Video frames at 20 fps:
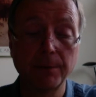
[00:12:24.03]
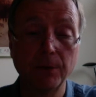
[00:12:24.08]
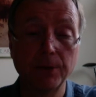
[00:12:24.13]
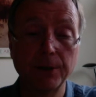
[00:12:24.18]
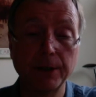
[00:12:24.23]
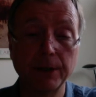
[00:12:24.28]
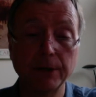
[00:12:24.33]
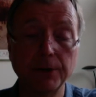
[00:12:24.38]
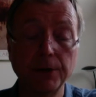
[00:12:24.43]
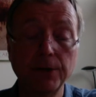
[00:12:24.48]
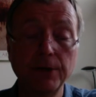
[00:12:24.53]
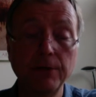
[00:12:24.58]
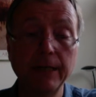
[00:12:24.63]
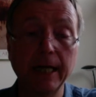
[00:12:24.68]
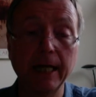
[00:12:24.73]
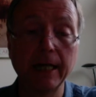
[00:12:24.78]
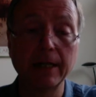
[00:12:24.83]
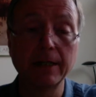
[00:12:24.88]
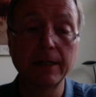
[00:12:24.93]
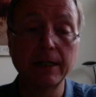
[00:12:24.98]
What he'll do
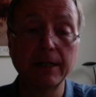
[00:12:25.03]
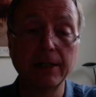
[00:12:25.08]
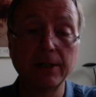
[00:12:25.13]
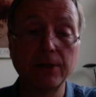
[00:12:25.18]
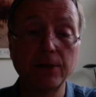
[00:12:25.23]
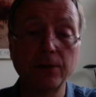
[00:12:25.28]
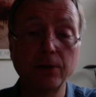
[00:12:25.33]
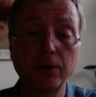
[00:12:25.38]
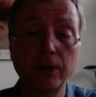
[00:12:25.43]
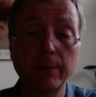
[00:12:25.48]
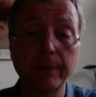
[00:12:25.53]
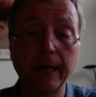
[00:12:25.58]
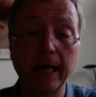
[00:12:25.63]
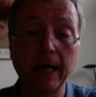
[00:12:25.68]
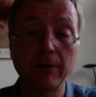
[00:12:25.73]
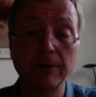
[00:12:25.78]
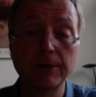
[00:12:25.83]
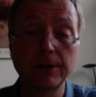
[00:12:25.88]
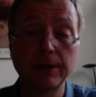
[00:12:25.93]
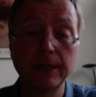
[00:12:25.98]
next is talk
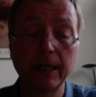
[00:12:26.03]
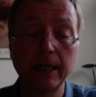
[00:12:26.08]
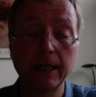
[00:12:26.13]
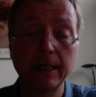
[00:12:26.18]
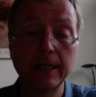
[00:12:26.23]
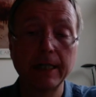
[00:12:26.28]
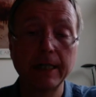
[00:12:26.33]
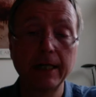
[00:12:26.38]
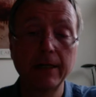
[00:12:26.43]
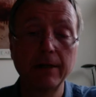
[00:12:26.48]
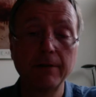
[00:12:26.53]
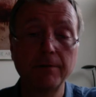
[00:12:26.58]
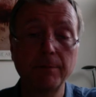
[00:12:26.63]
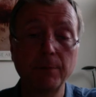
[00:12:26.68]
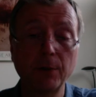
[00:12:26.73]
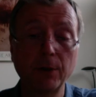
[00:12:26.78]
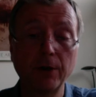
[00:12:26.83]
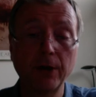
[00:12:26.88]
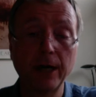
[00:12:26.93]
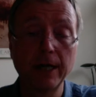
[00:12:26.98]
about the idea of
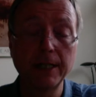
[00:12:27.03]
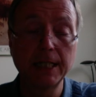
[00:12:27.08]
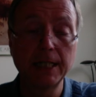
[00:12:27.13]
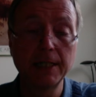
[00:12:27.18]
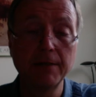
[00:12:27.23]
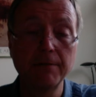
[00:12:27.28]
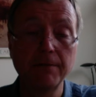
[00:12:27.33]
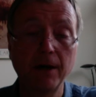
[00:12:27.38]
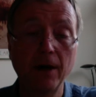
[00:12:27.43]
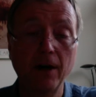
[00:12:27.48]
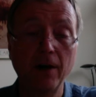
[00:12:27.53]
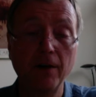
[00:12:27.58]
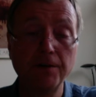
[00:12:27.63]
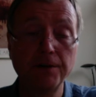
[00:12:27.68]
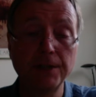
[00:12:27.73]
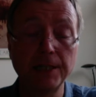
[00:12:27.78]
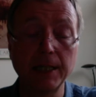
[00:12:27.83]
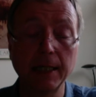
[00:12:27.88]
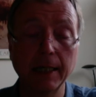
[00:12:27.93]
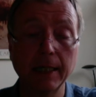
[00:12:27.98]
progressive
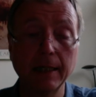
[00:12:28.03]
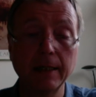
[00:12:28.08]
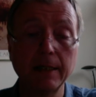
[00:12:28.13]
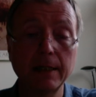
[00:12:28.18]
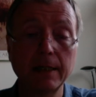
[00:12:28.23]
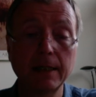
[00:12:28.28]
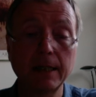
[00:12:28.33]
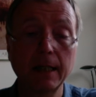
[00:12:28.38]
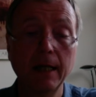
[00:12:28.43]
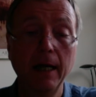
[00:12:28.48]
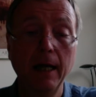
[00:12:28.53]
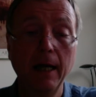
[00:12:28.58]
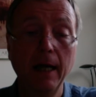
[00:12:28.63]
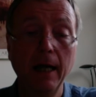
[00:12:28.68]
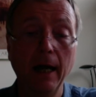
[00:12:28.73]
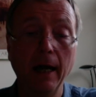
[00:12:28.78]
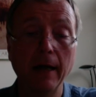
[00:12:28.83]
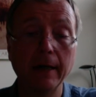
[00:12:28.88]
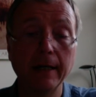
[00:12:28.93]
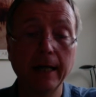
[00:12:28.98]
offsets
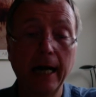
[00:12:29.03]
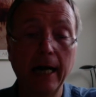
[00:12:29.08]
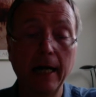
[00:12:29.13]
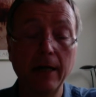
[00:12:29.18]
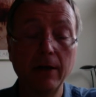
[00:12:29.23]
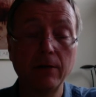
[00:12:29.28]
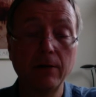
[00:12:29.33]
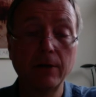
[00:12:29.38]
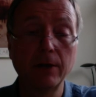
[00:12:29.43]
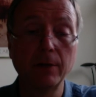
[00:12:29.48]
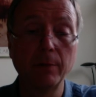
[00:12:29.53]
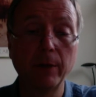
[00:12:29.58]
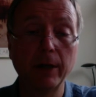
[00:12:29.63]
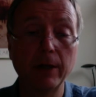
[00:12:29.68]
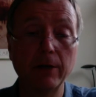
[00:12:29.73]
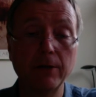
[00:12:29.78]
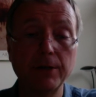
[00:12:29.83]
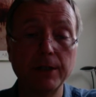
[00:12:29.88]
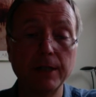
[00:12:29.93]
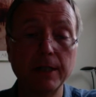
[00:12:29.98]
and how
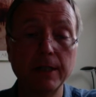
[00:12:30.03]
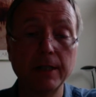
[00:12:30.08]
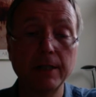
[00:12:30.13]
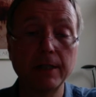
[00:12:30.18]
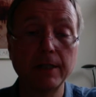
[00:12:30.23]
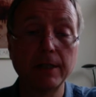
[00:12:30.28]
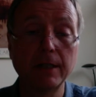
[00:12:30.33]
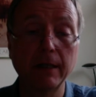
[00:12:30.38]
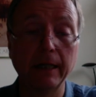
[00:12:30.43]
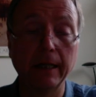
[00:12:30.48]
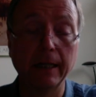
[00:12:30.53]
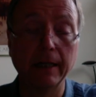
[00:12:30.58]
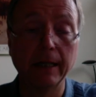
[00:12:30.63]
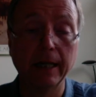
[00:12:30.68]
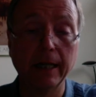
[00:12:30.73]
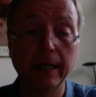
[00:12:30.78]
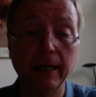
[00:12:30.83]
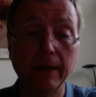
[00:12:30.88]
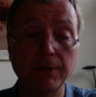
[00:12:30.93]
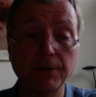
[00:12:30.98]
composers, in
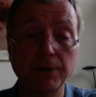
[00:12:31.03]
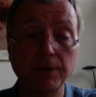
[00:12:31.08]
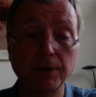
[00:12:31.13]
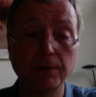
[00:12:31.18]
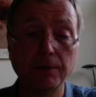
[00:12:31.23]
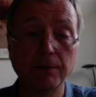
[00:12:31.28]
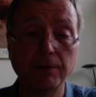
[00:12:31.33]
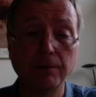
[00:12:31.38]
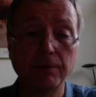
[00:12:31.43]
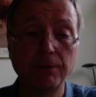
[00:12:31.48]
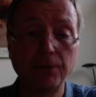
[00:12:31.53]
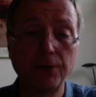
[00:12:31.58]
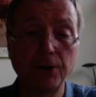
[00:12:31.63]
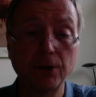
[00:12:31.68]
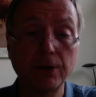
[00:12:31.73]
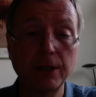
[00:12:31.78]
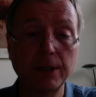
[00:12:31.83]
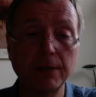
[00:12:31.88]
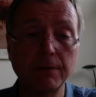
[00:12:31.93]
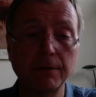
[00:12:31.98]
their sort of
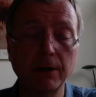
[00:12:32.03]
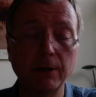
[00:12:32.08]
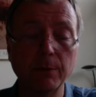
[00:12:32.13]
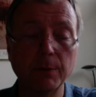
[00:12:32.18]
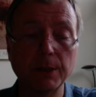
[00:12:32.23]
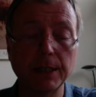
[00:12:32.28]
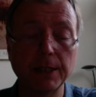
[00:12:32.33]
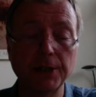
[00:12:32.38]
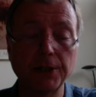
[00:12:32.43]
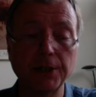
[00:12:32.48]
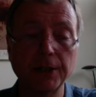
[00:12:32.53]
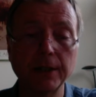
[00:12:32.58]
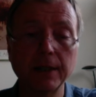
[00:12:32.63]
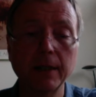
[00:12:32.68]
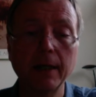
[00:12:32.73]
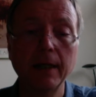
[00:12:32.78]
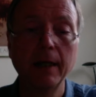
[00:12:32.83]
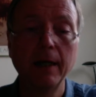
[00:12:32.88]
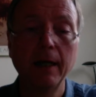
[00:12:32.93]
choice of composition,